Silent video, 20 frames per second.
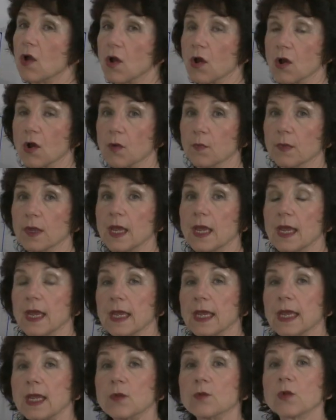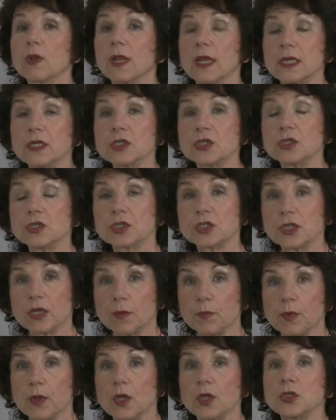arm in
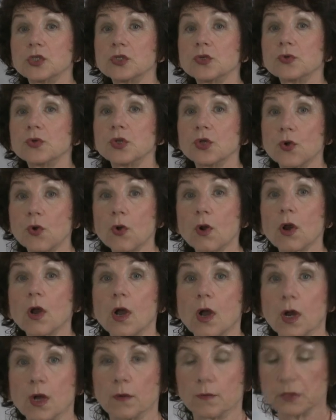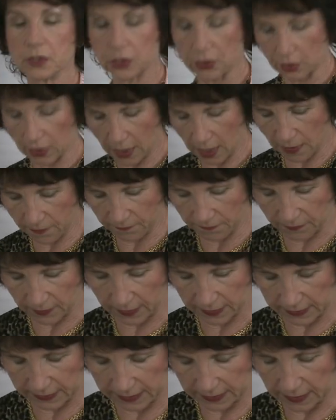relationship to your arm
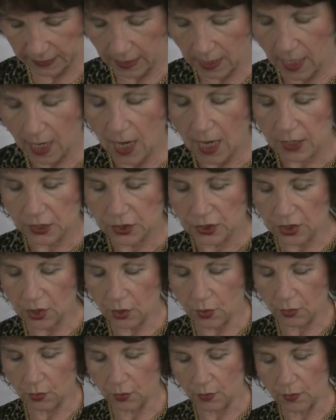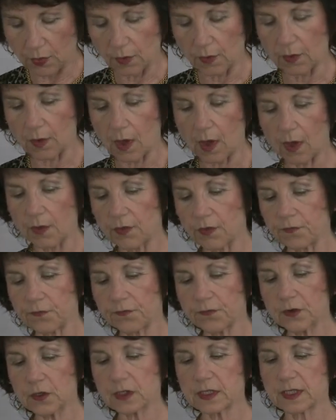circumference. So the
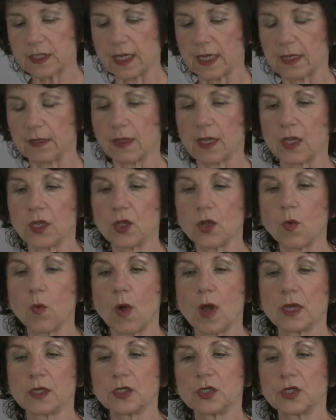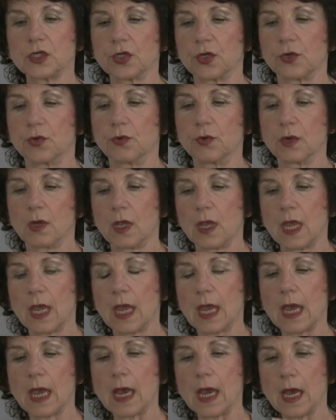first thing that you'll want to do
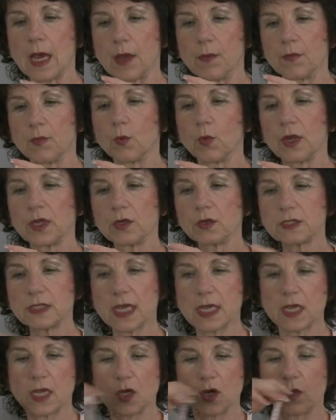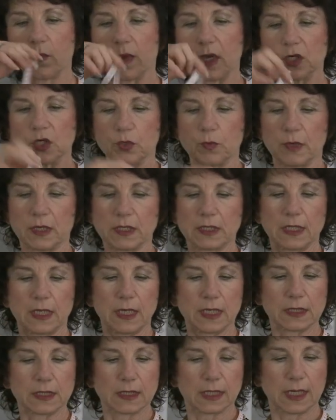when you're taking your measurements
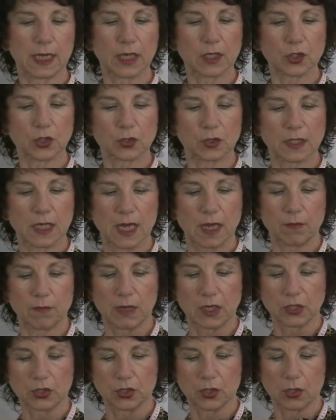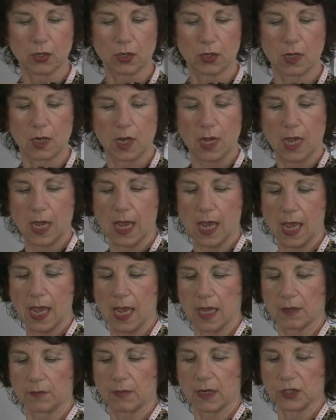is get your tape measure
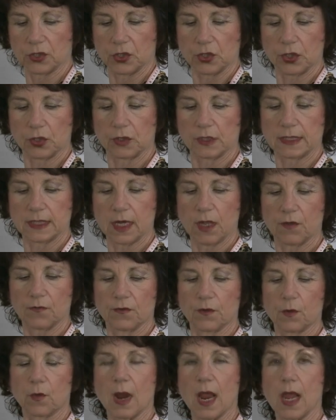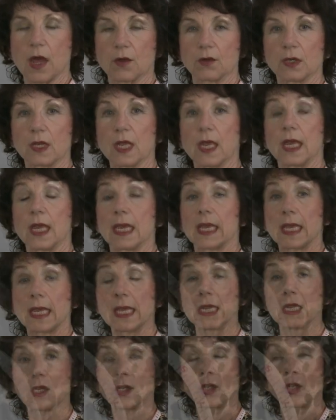and measure yourself around
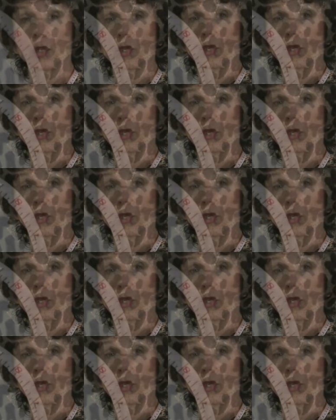in